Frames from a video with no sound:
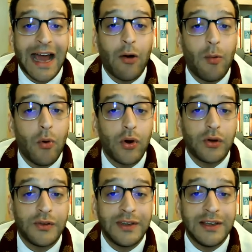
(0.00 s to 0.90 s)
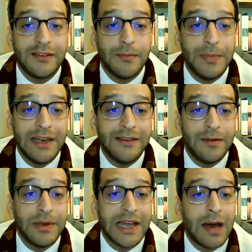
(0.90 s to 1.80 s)
our moral sensibility
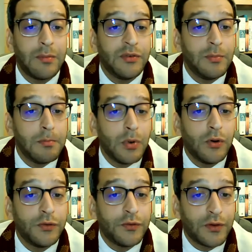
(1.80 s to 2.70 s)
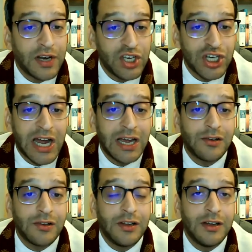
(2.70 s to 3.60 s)
becomes most
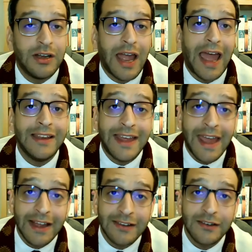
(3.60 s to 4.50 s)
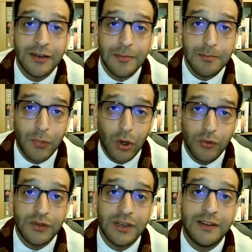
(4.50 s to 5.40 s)
fragile and yet
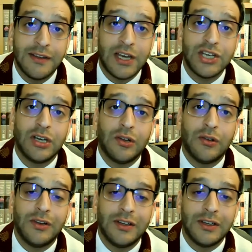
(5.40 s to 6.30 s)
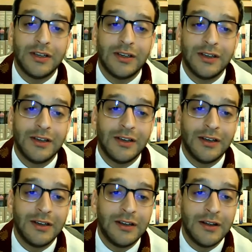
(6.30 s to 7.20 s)
most essential.
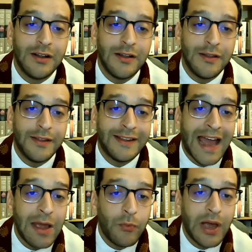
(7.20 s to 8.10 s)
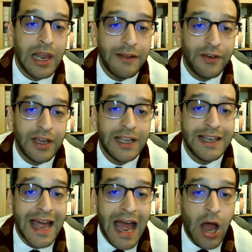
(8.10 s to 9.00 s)
The time we are living in
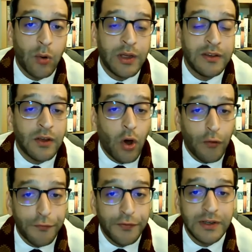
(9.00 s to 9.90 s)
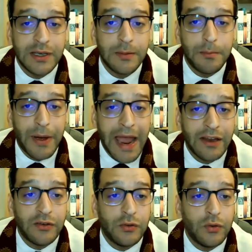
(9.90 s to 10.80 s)
now is often
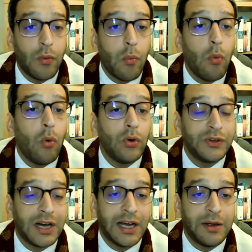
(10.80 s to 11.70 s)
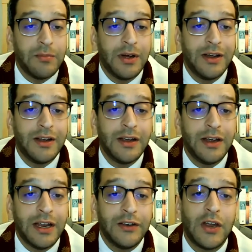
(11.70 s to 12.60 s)
compared to a wartime
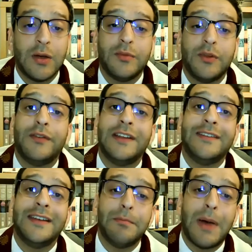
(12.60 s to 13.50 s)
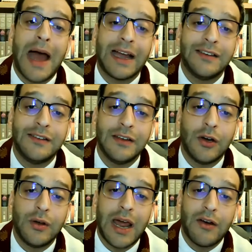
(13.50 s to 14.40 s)
in terms of its impact
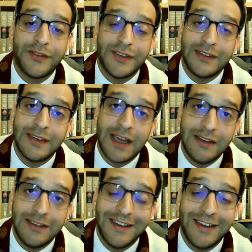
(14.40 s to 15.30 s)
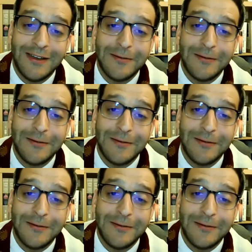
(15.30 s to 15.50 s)
on our society.